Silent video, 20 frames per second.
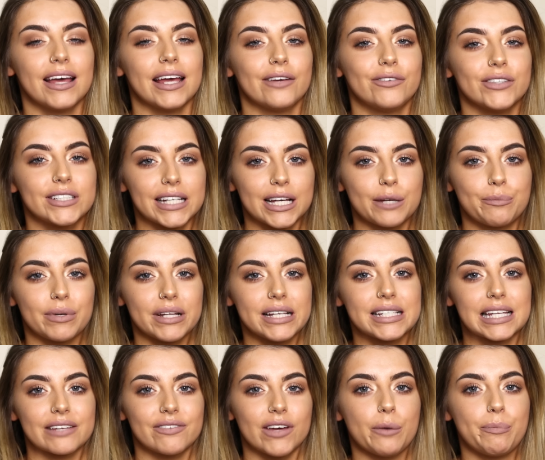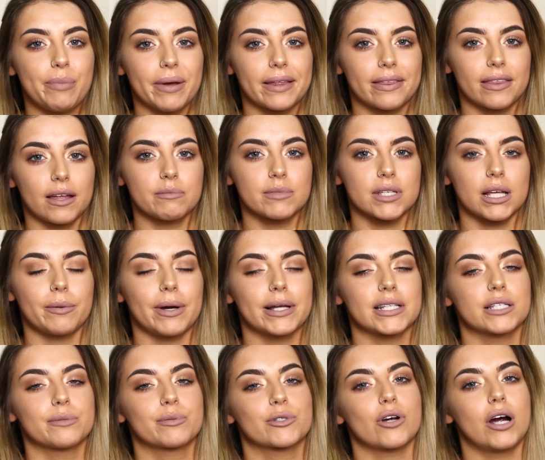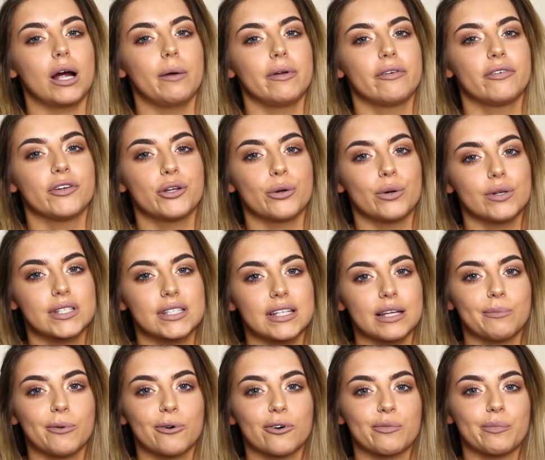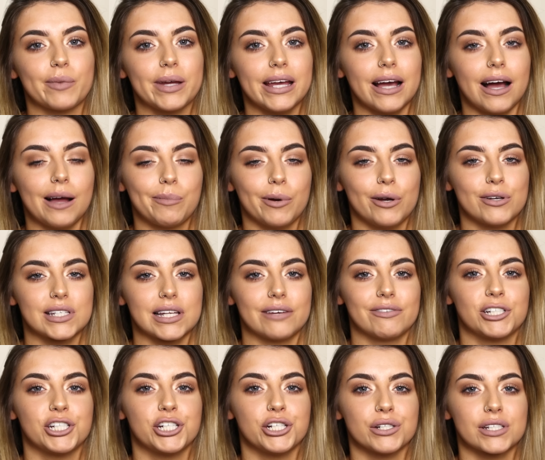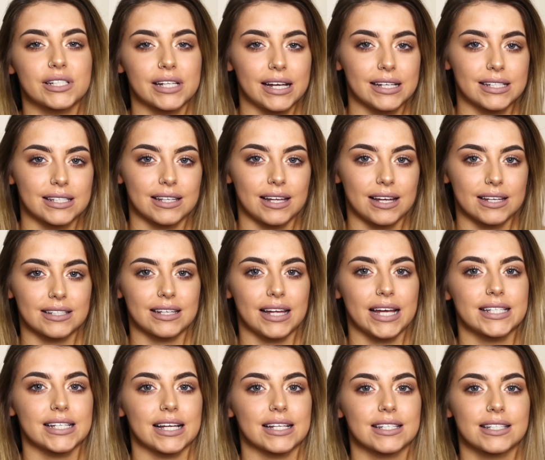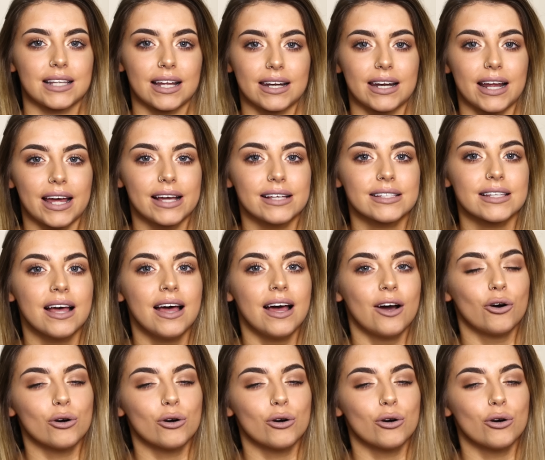If you did, please give it a big thumbs up and subscribe if you do want to see more of me. I post every Tuesdays, Thursdays and Sundays.